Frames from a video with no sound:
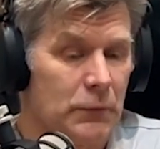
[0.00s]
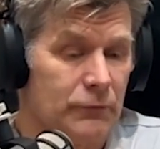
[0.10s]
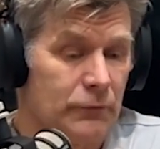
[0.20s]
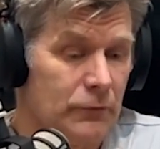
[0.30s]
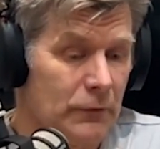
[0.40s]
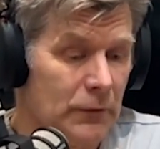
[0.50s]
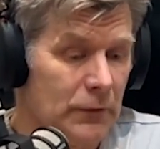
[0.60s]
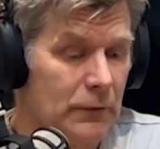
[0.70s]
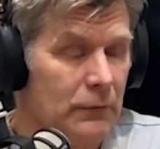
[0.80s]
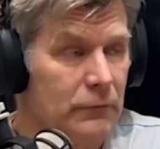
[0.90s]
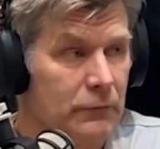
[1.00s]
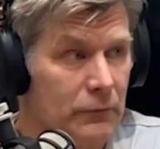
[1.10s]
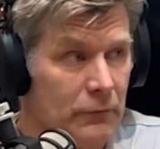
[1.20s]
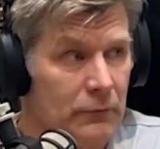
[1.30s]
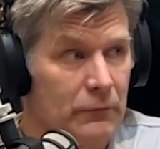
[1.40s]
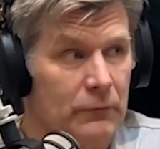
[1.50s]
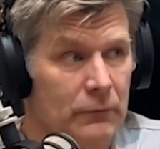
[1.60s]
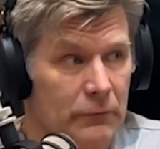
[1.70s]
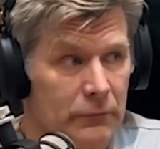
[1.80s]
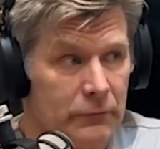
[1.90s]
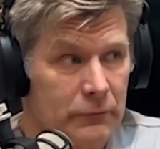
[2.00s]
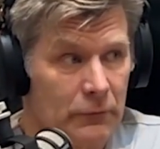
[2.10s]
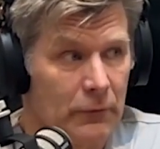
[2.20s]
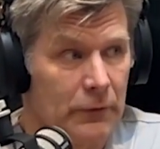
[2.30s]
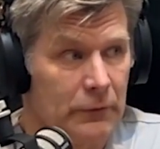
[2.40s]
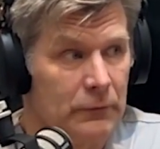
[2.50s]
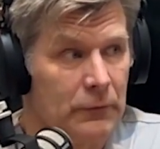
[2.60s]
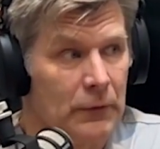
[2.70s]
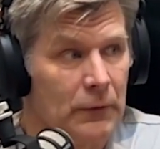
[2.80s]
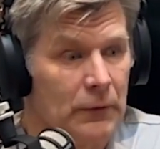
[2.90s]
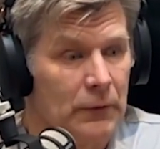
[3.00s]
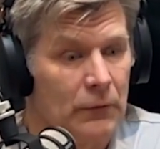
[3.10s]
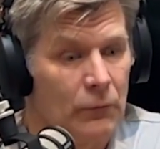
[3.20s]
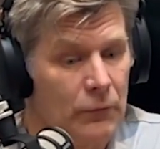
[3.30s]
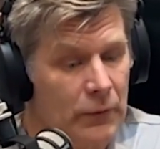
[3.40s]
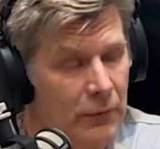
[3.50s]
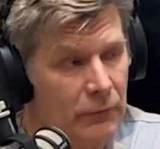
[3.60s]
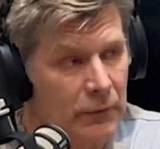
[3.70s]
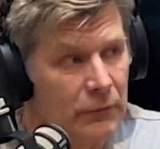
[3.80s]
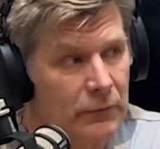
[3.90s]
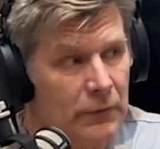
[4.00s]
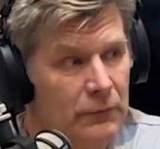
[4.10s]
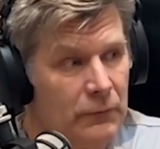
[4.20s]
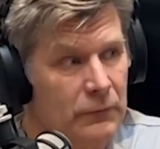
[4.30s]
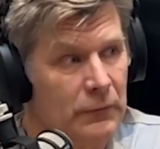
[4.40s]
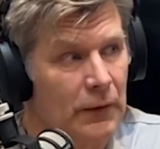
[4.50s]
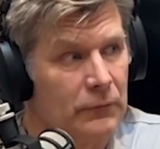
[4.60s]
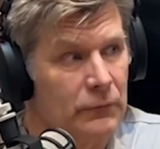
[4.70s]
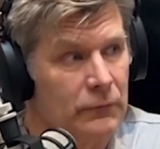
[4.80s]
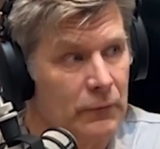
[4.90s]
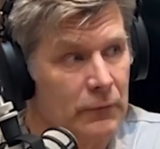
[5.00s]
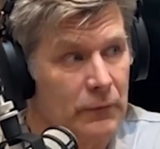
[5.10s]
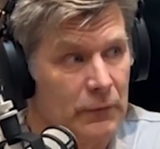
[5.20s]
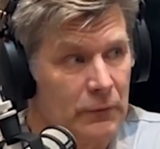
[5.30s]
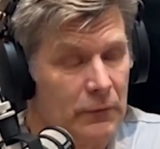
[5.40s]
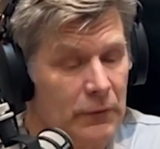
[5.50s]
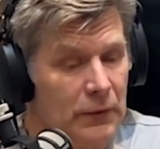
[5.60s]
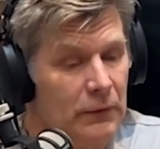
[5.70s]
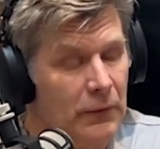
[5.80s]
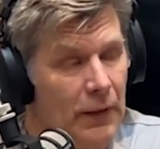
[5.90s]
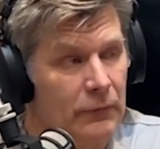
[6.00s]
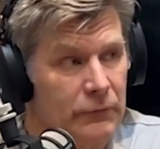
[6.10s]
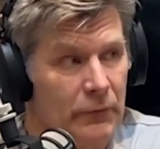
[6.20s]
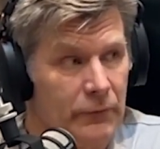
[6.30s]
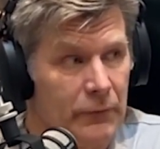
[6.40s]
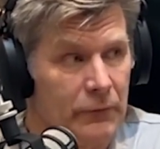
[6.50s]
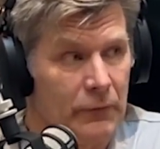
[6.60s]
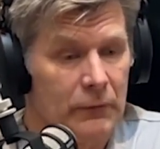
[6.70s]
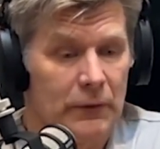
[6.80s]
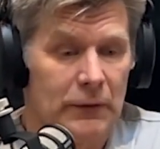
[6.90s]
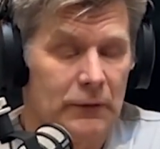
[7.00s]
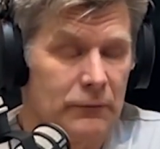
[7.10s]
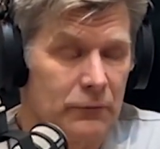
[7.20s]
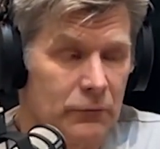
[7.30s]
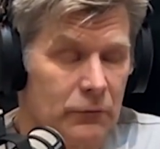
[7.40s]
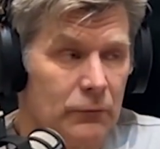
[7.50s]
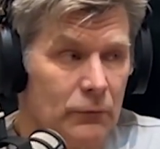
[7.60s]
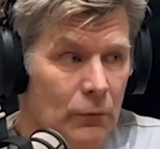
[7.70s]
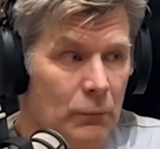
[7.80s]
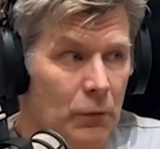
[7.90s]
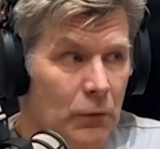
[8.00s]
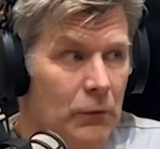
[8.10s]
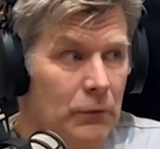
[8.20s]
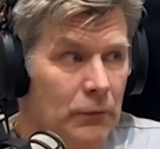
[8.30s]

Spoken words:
But if you can hear a stertor or a stridor, or you have a continuous nasal stertor that you can hear outside the dog, it is a 2 or more.